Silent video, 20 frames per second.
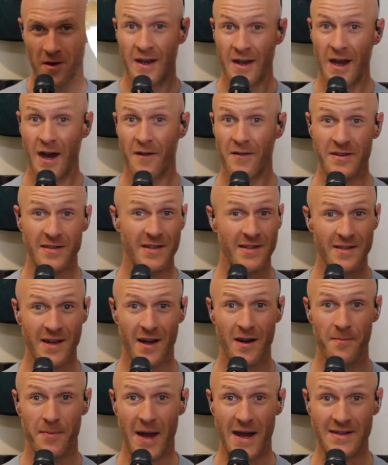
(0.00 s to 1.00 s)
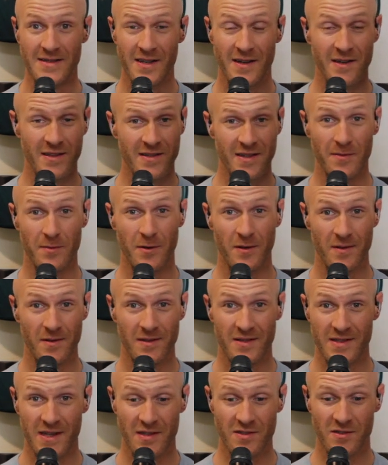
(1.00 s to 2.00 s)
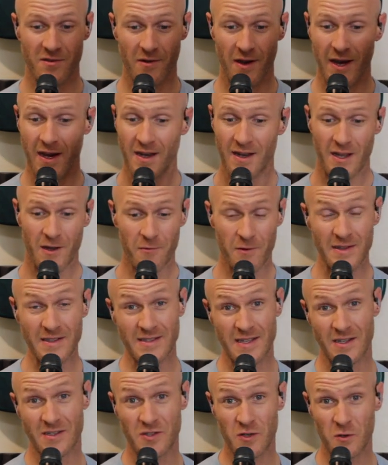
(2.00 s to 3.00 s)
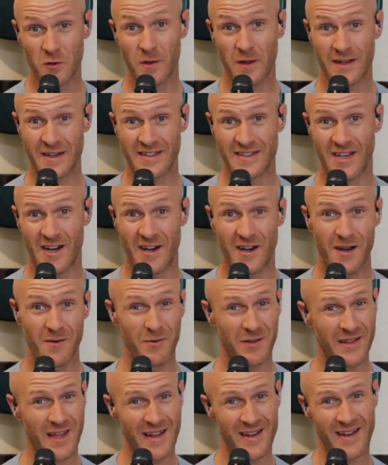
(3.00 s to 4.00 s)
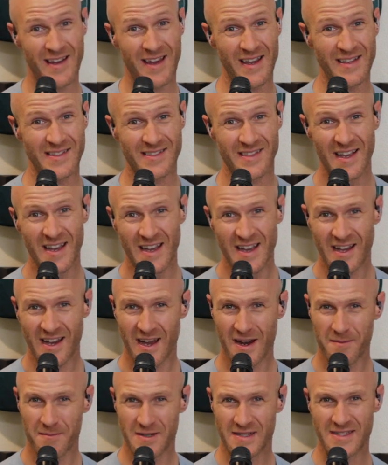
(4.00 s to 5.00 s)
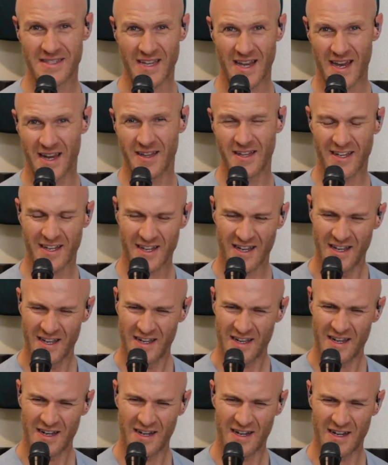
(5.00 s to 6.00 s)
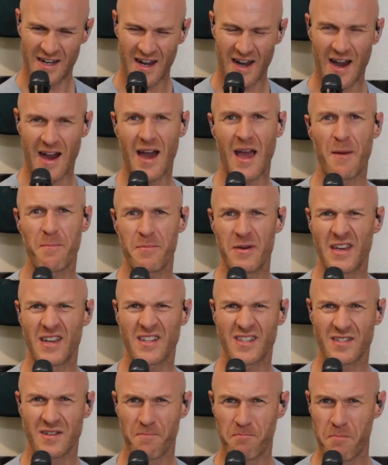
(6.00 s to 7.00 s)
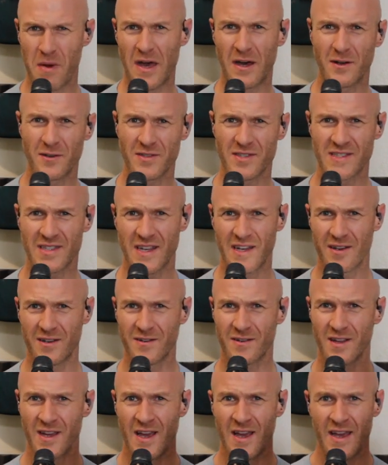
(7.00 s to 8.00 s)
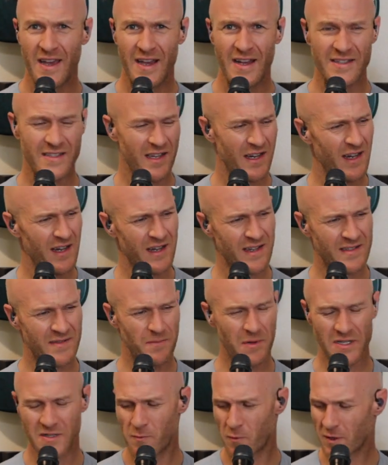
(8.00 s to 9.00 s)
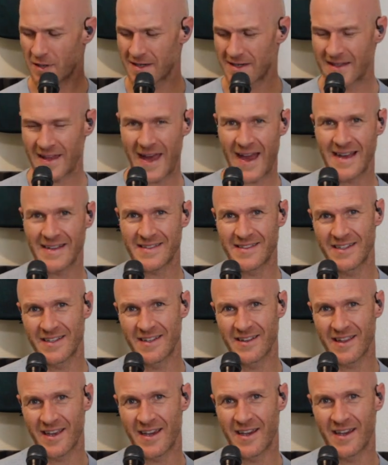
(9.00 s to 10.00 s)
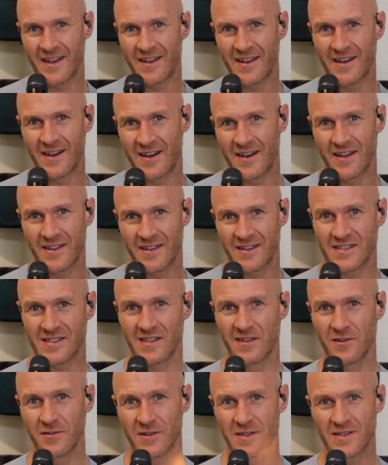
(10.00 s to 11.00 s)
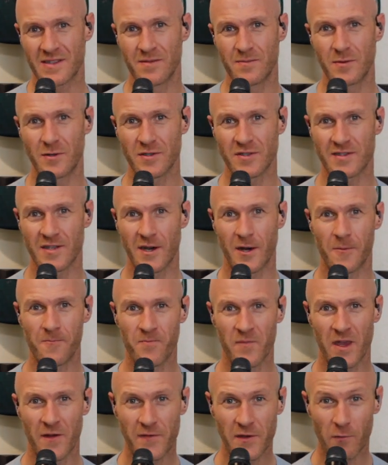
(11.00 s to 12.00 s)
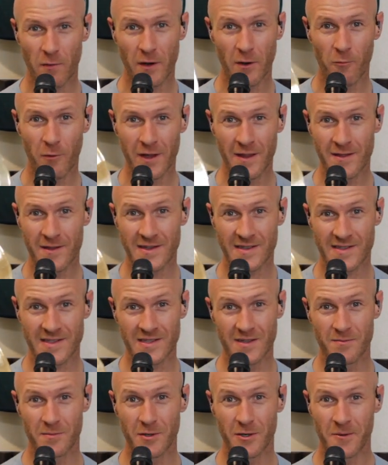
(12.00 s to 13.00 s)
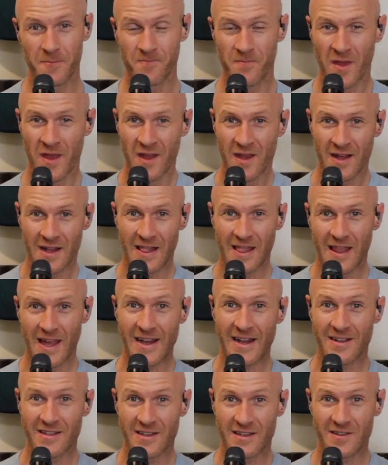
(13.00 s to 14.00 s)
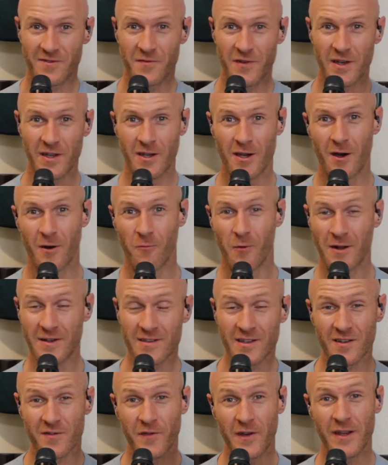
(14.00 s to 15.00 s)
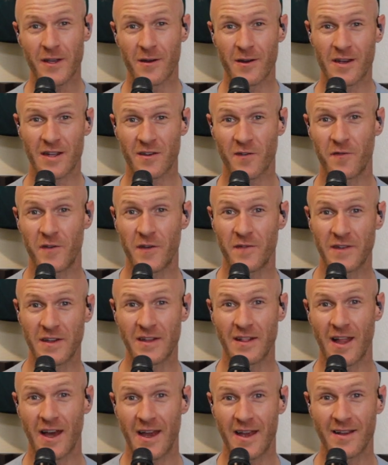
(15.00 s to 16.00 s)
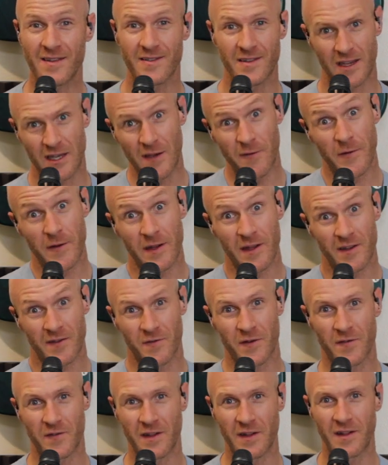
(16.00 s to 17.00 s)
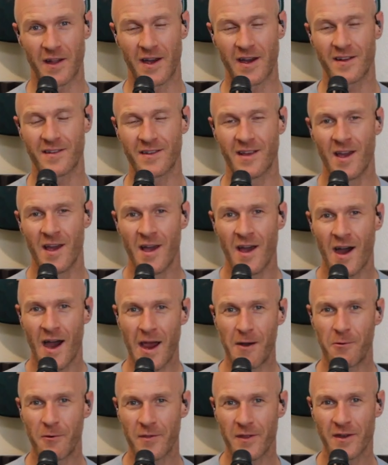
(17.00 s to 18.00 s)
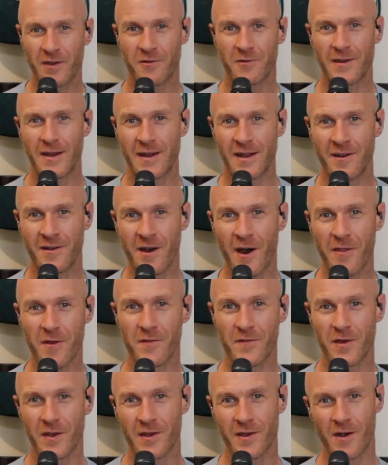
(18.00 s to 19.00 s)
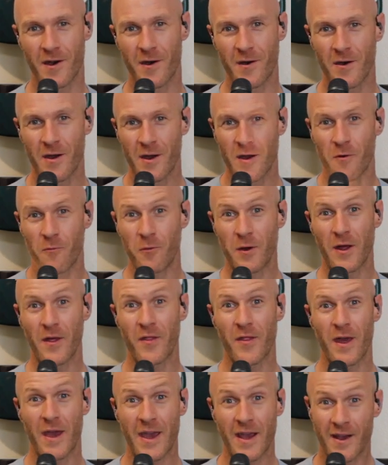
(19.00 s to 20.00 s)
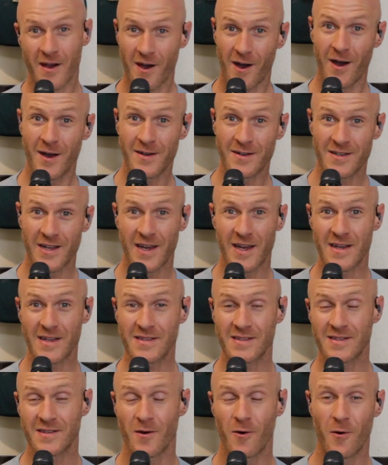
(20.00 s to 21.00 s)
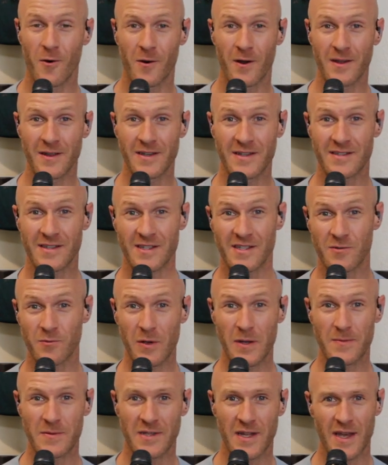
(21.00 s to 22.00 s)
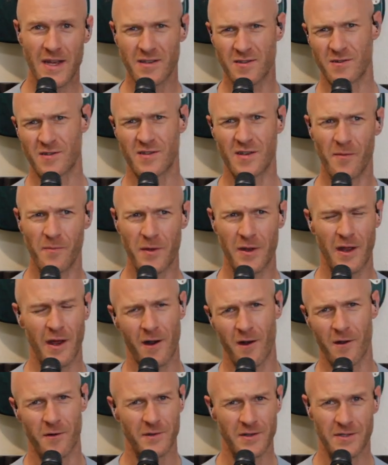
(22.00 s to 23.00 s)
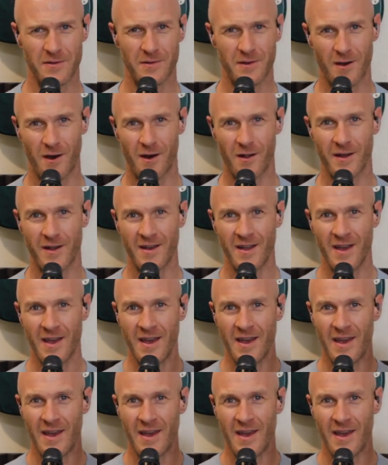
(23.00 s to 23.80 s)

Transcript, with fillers: Now, this is not a bad sounding cymbal. Sounds great. It really sounds cool on a tom with that nice kind of metallic uh, high pitched bell sound. It's uh, it's much more glassy than uh, the Saluda cymbal. So if you want to win this cymbal, like this video. Once this video hits 50 likes, if it hits 50 likes, I will then create another video with a contest or at least a sweepstakes or something. I don't know what you would call it.